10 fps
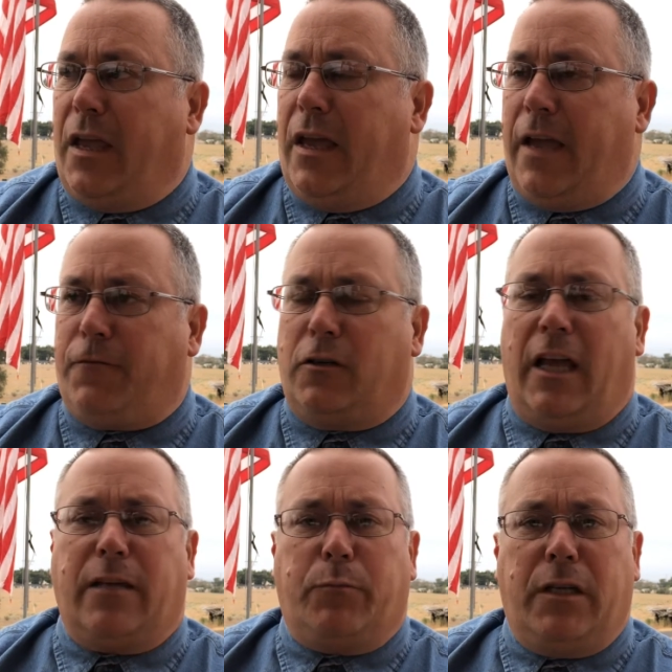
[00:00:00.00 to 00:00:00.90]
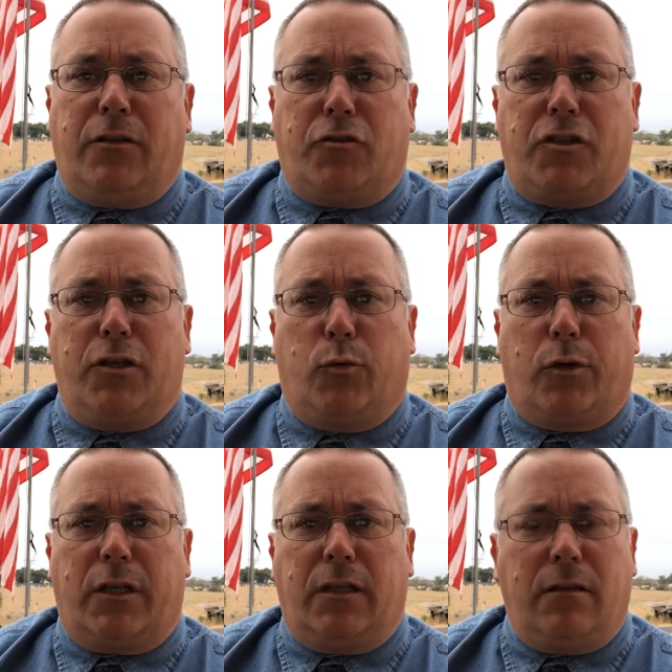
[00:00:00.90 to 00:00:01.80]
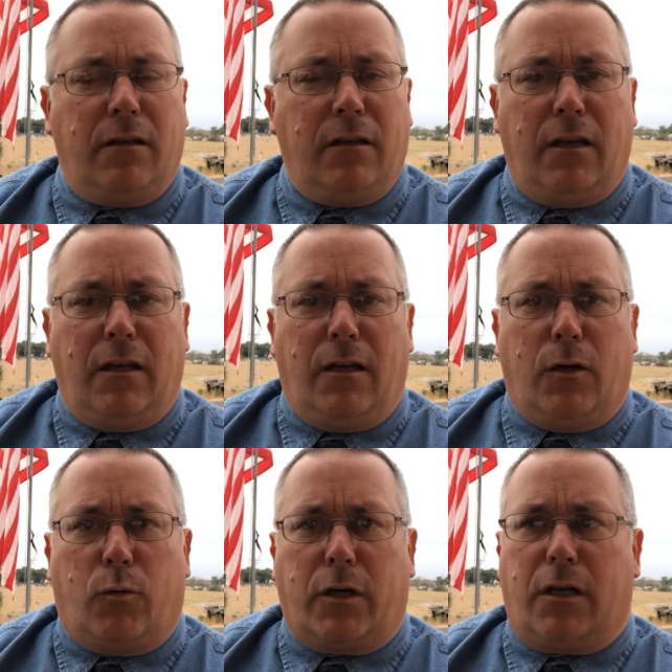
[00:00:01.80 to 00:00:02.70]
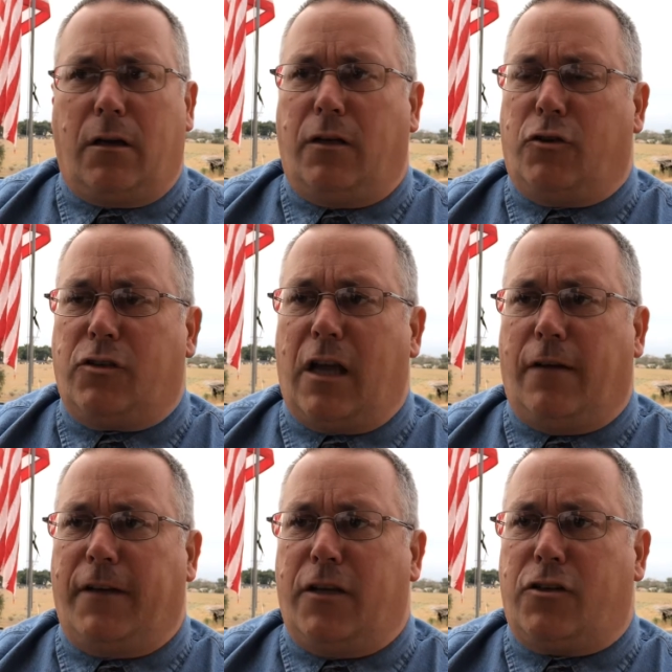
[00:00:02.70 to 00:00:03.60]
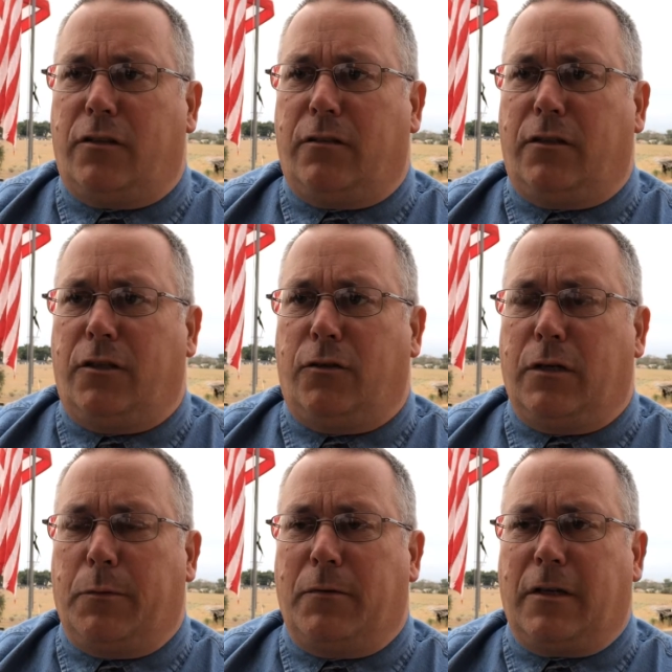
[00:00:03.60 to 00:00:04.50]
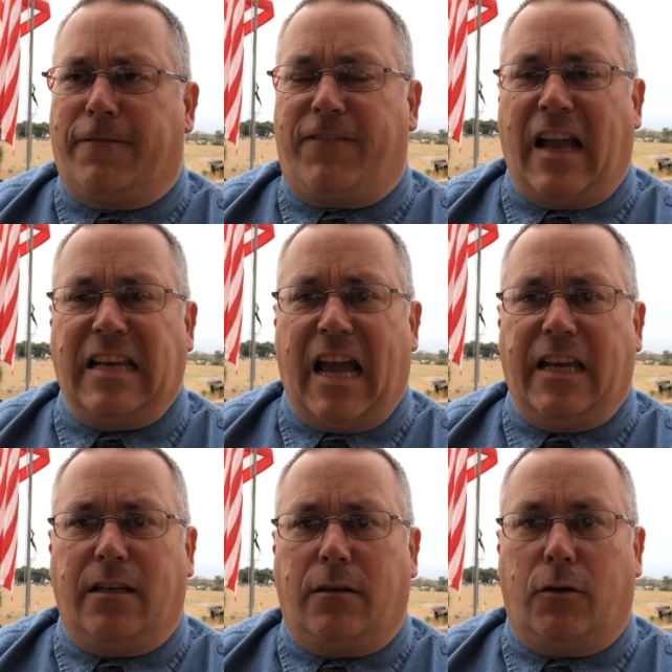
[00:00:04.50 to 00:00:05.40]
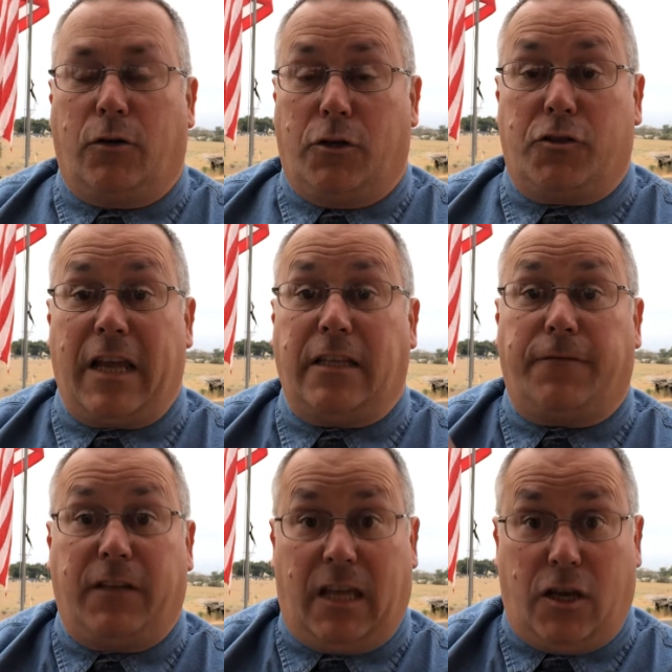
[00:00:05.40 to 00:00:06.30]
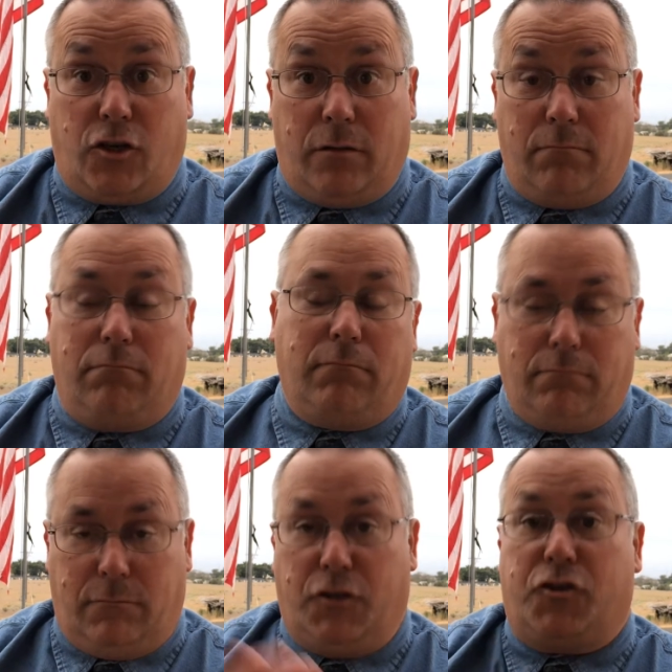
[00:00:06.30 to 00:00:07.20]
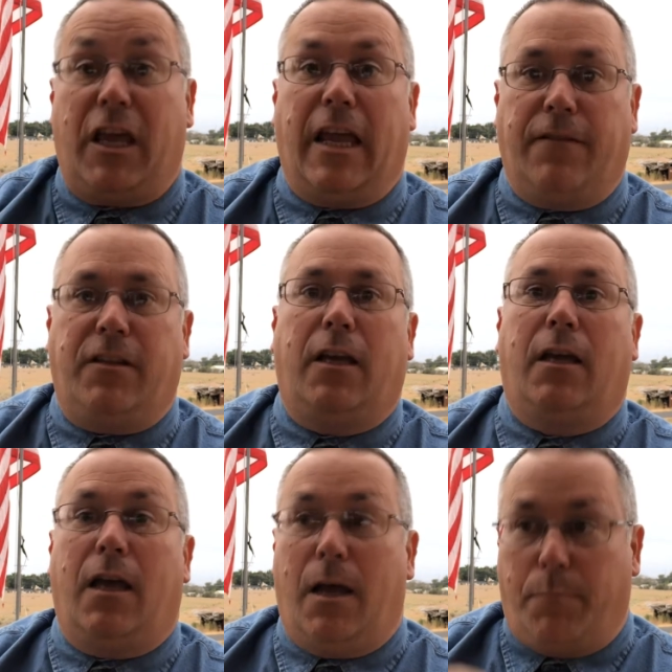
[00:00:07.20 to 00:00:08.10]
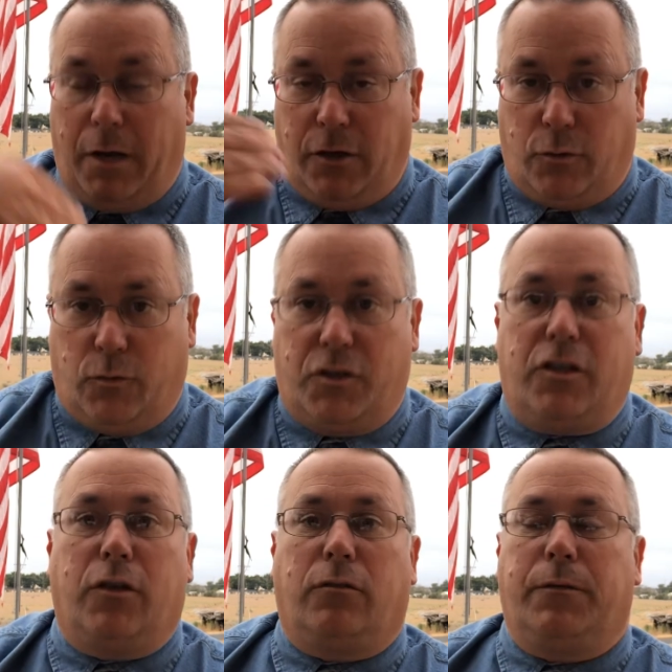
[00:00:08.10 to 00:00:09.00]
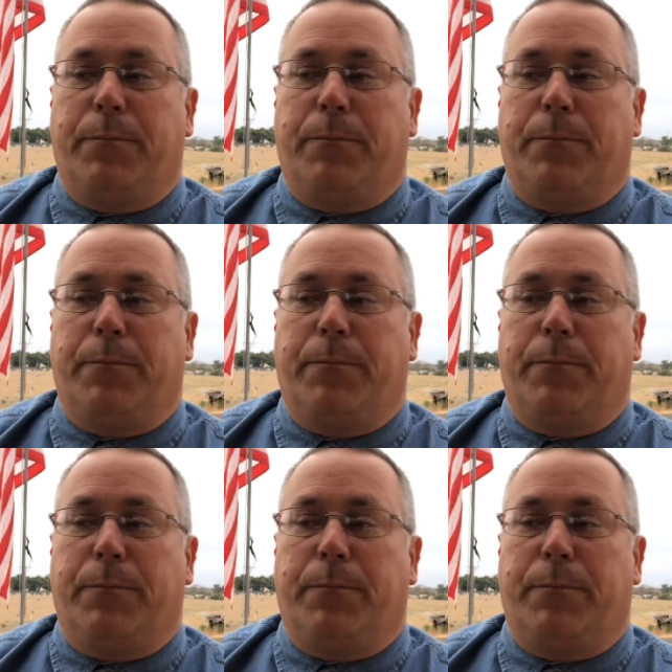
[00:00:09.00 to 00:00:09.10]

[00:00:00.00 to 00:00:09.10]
hey, if you're like me and you're still working on your salvation, to finite it, or your sanctification, you're saved, but you're still